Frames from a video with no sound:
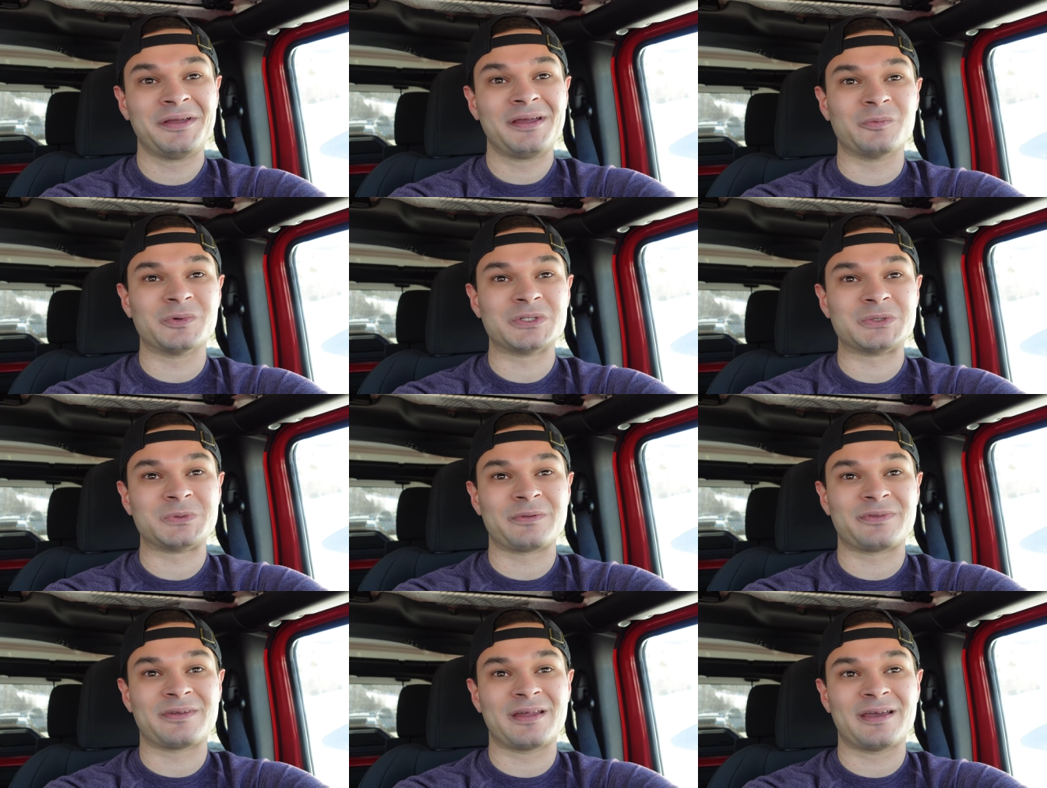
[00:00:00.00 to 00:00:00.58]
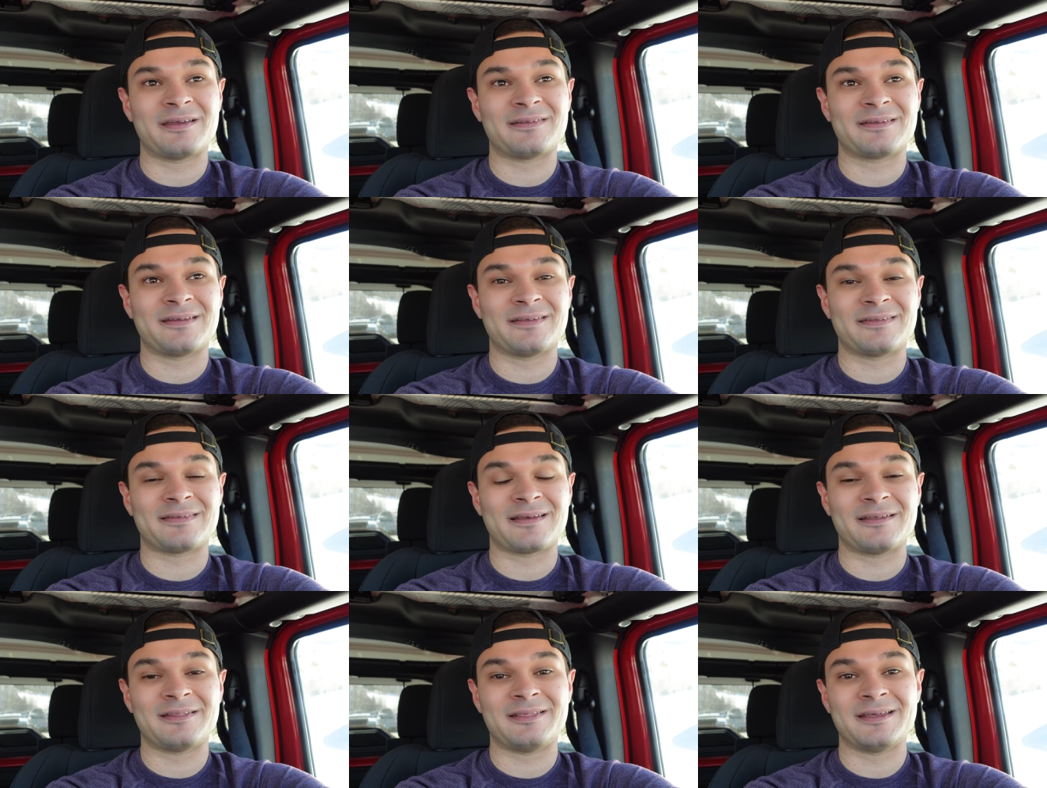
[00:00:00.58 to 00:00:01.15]
which was nice
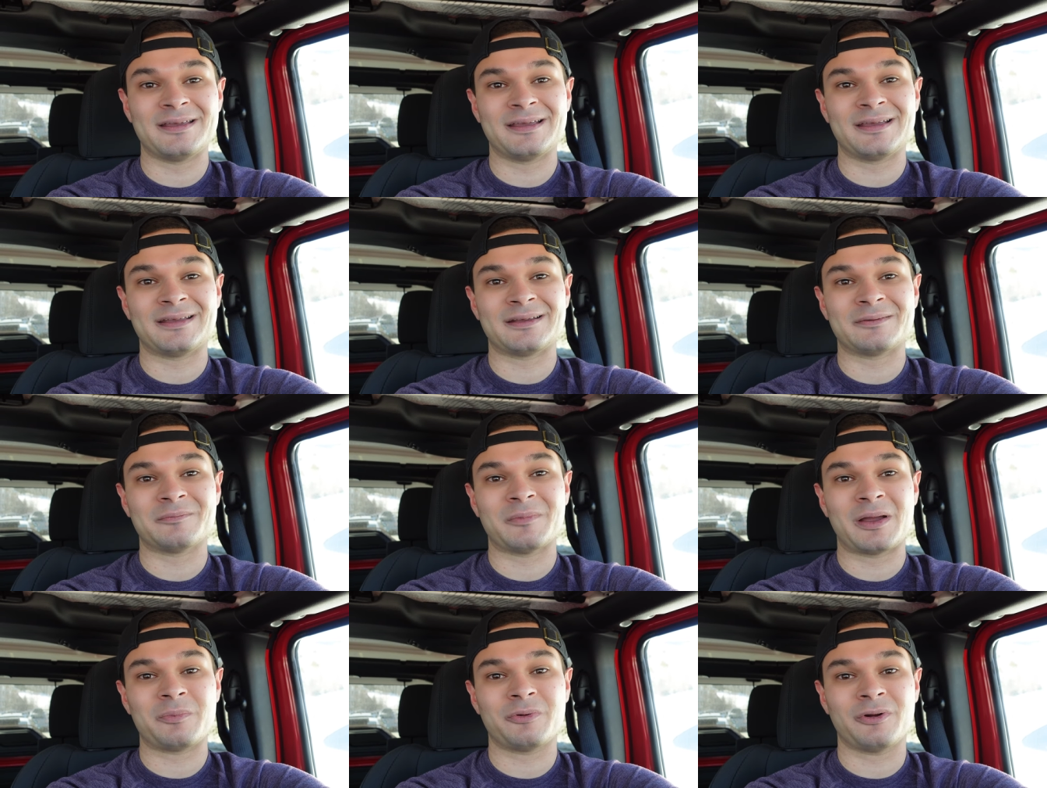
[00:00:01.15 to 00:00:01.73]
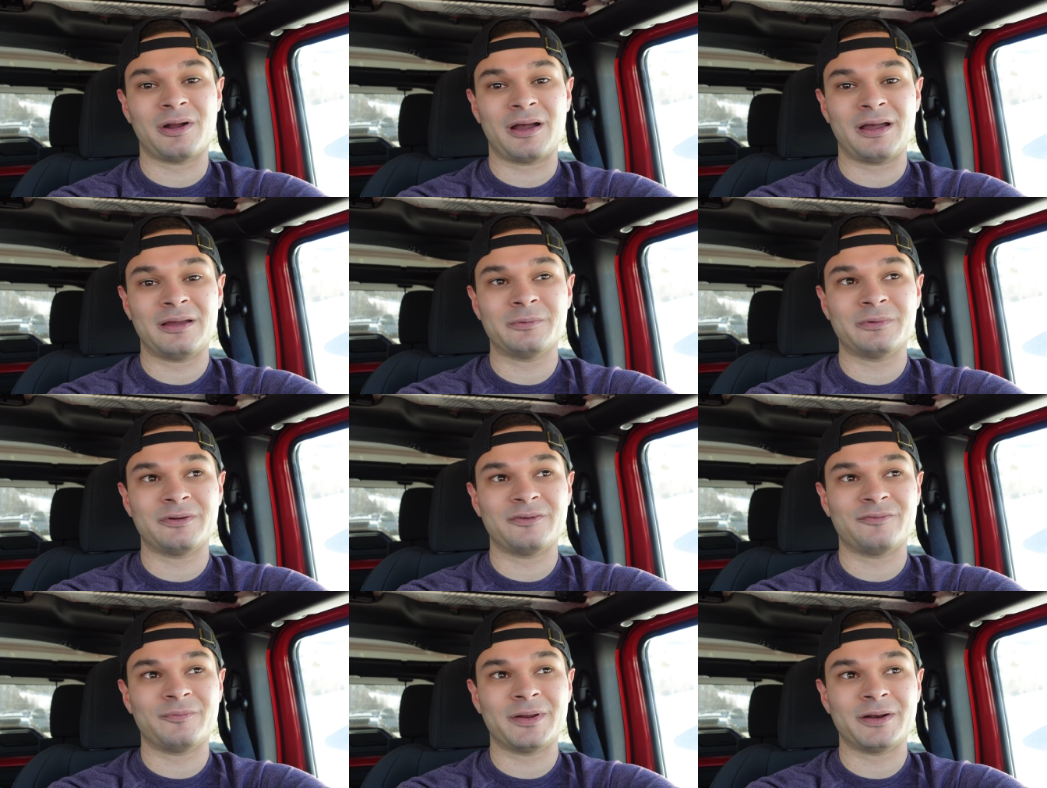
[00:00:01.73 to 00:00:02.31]
because I think my pride
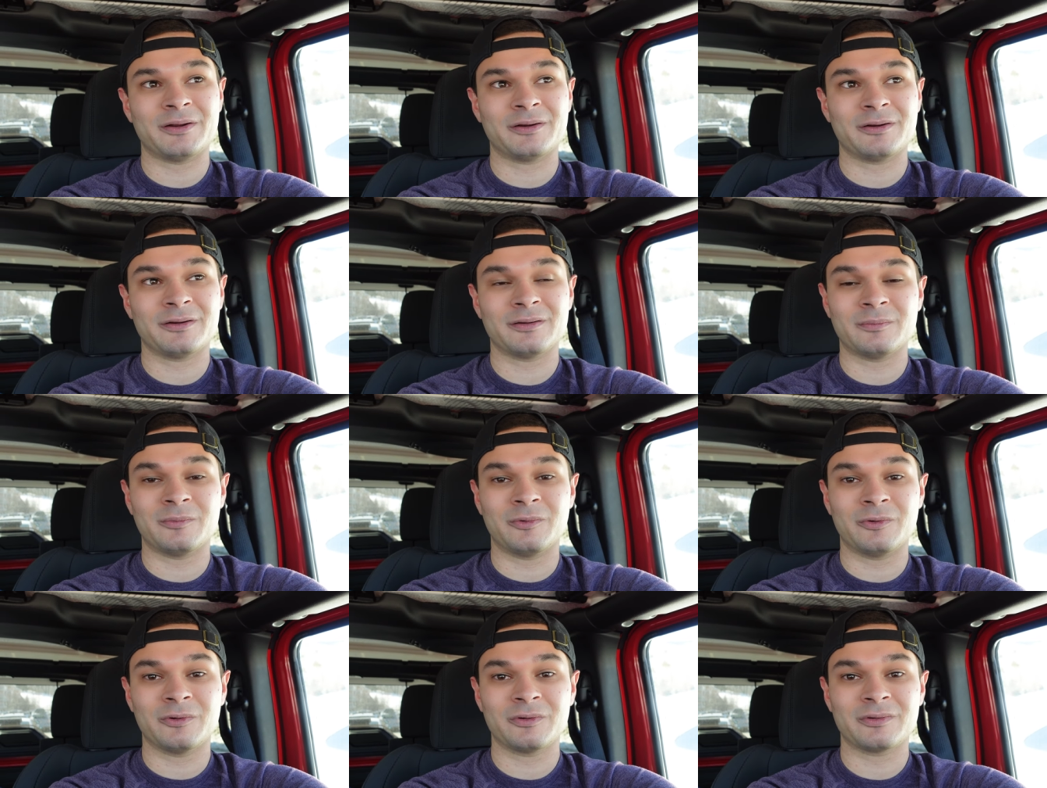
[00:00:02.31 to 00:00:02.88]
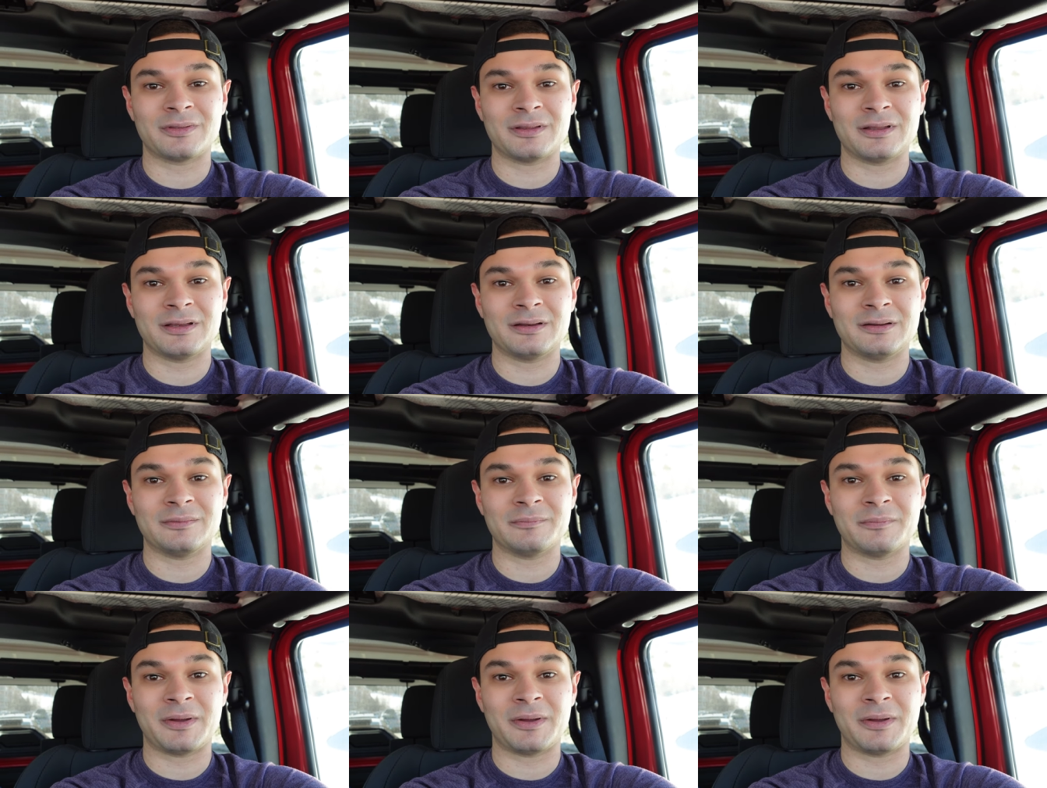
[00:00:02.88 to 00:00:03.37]
would have been hurt more than